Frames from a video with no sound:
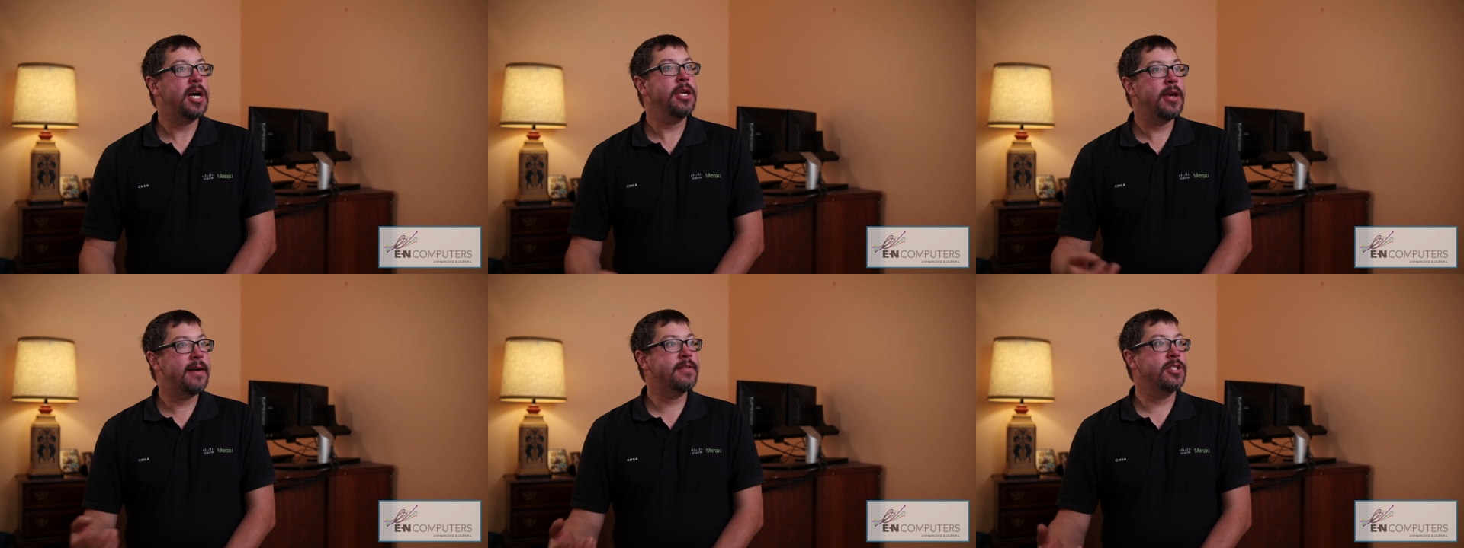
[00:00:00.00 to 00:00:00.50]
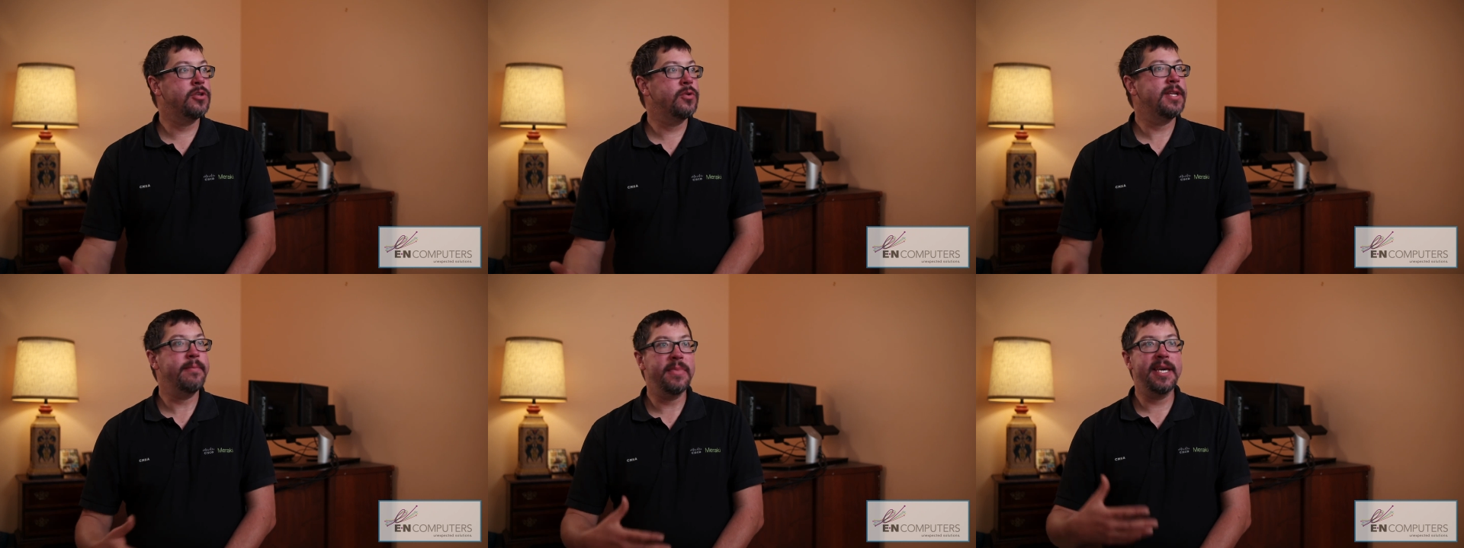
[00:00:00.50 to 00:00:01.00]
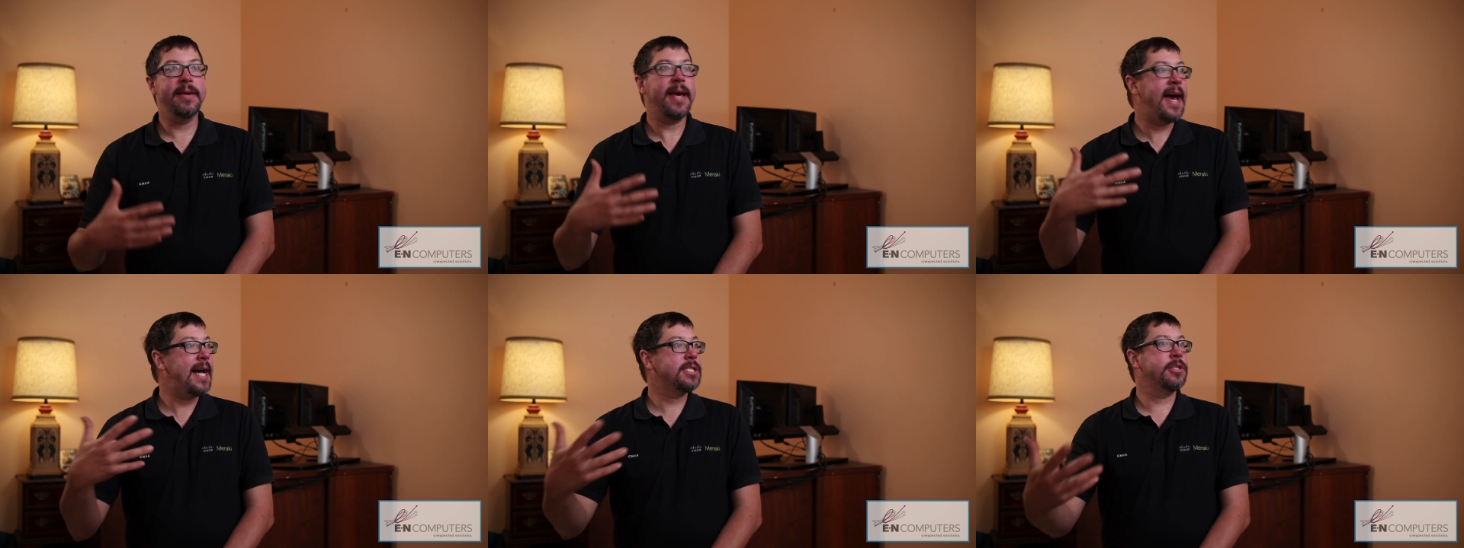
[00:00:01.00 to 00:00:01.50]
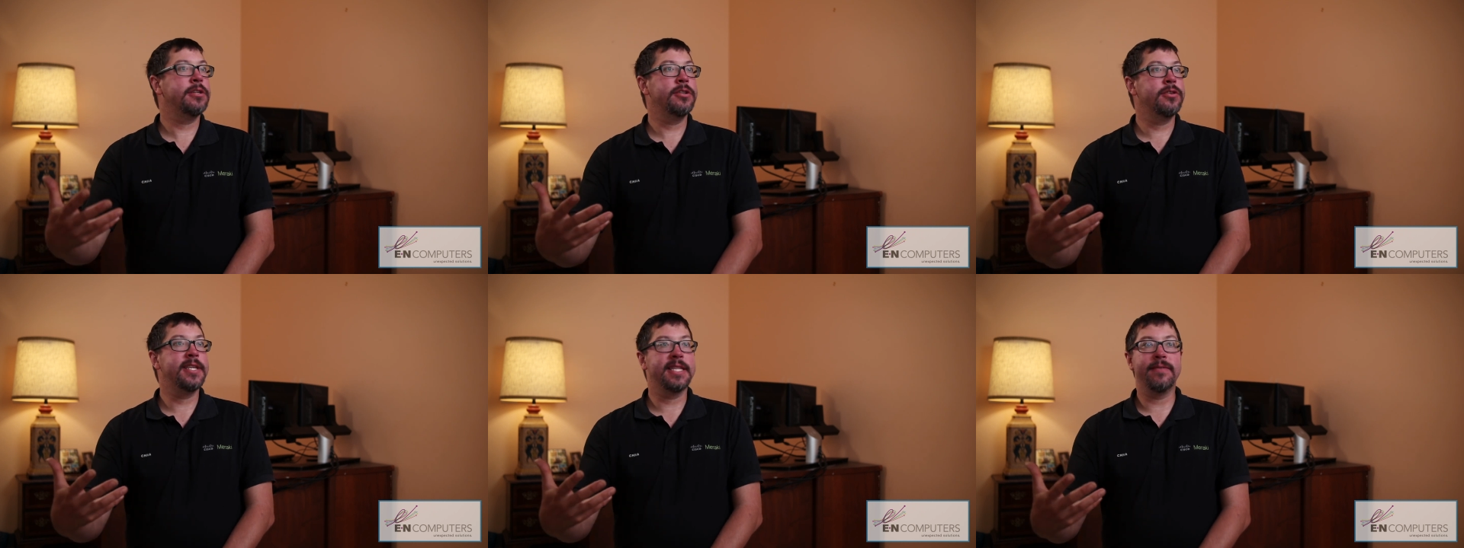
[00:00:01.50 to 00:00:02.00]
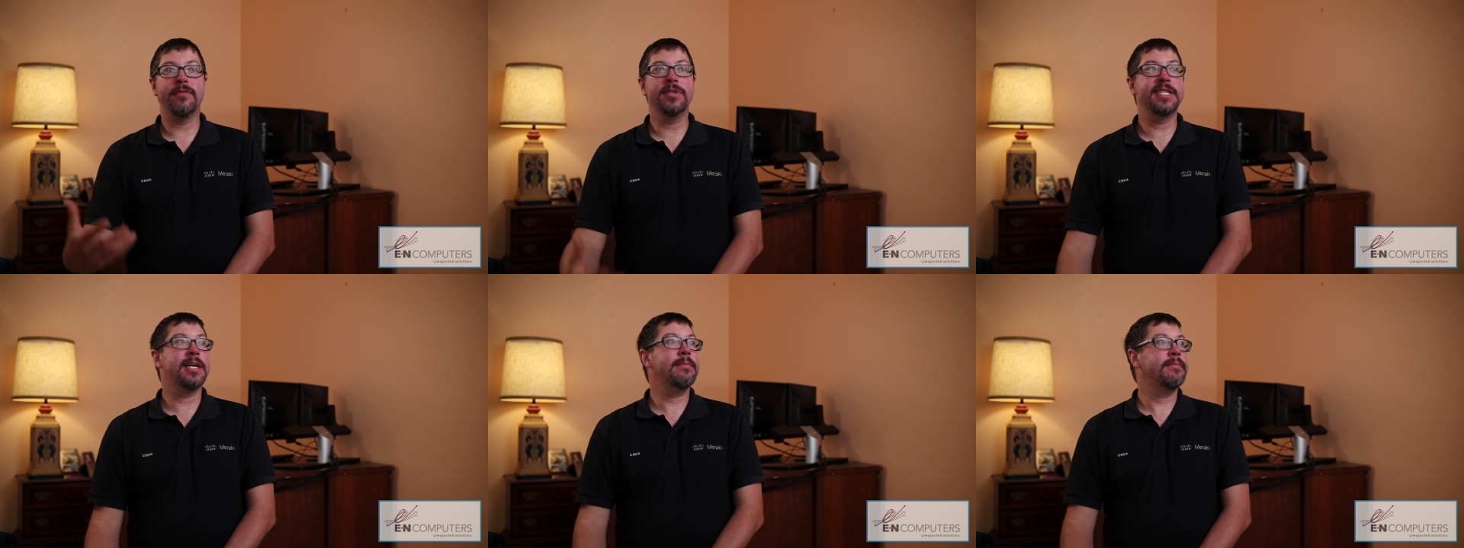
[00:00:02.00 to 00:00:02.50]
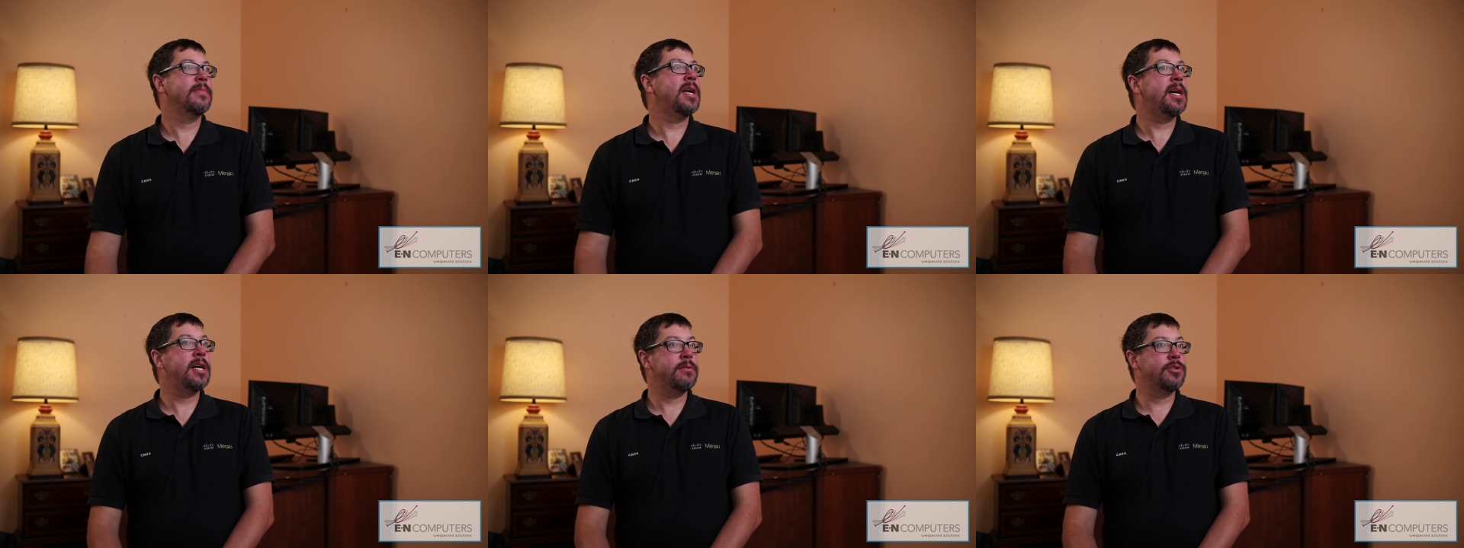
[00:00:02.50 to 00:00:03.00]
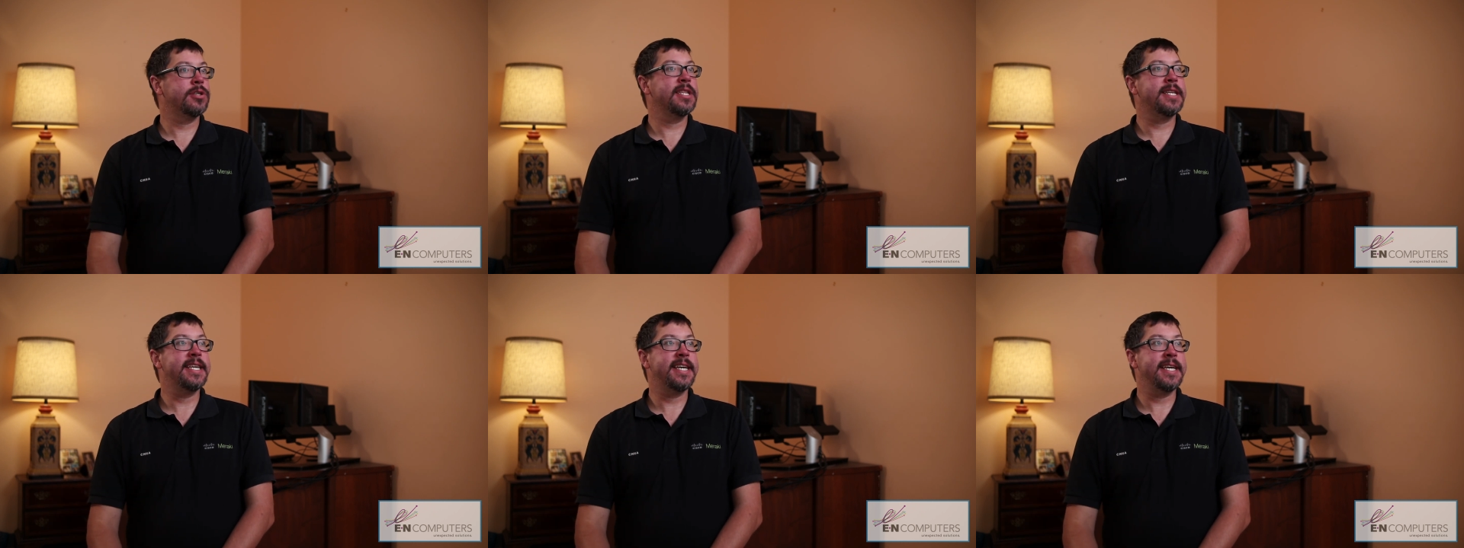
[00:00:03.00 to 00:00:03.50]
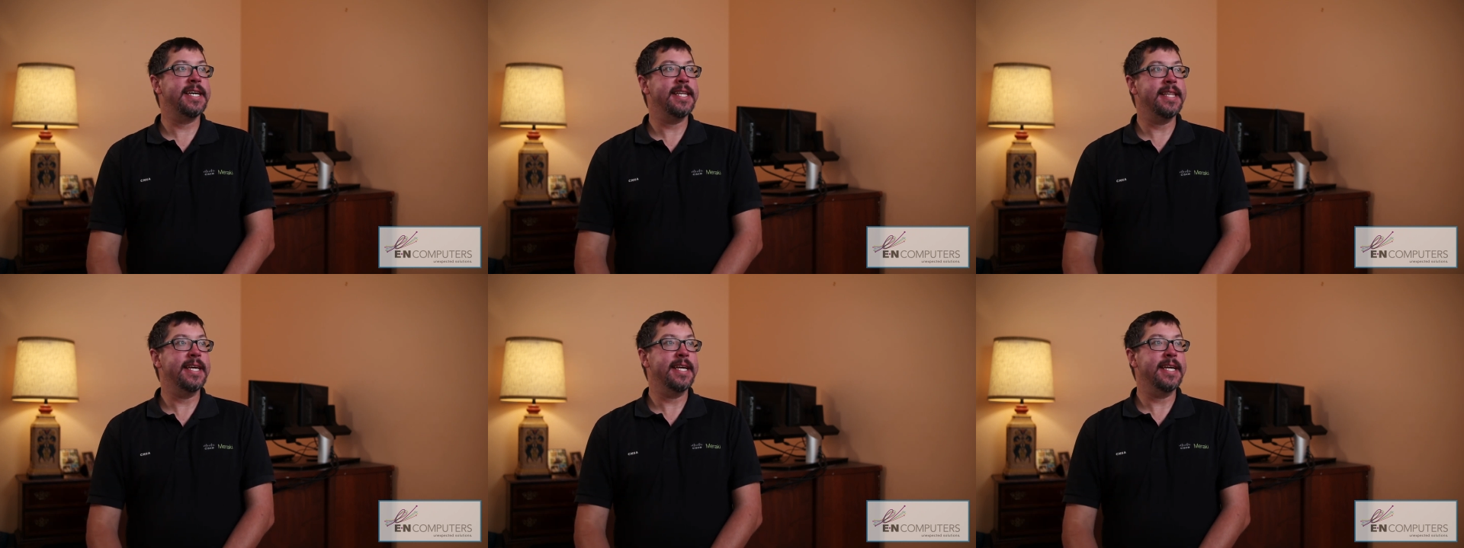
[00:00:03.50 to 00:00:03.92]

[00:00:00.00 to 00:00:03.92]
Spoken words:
you have to do it. It may ask you to do that the first time during the day, and